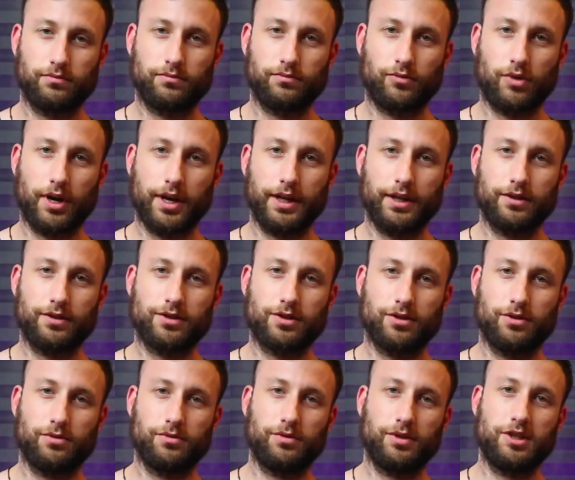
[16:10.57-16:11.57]
Right,
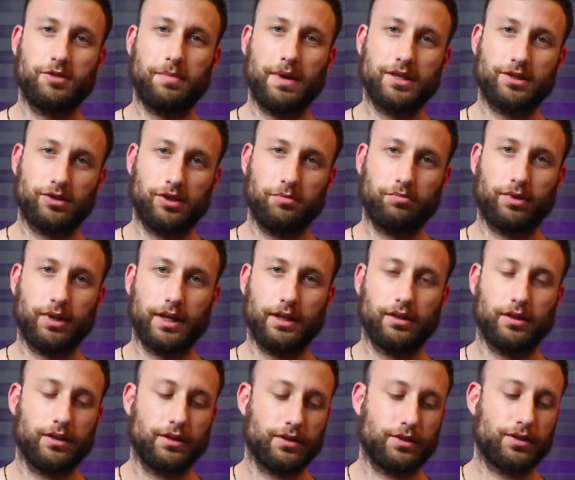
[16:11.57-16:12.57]
so he's basically
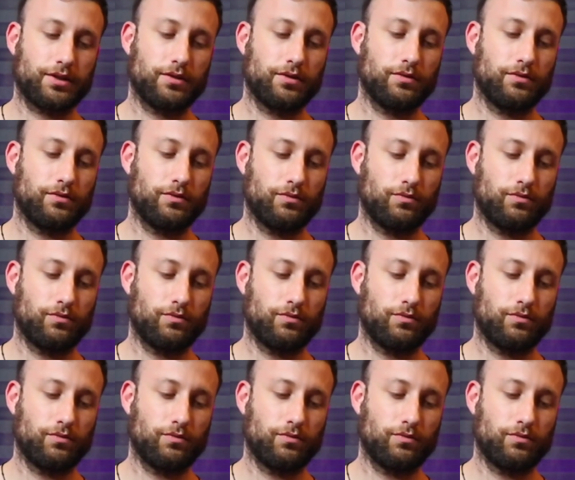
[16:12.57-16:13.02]
playing this.